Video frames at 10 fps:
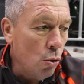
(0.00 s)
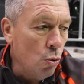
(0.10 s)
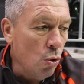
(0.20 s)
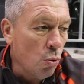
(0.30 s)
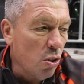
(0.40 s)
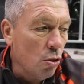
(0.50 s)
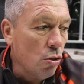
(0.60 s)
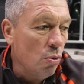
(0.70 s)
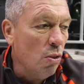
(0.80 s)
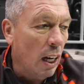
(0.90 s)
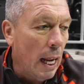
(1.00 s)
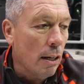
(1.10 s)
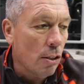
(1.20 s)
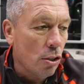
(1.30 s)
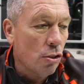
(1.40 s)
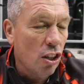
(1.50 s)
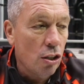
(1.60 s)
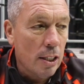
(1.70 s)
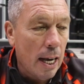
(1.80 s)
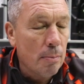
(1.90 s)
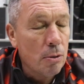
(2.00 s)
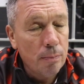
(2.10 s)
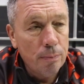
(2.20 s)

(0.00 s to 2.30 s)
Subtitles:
ruthless and relentless at certain times.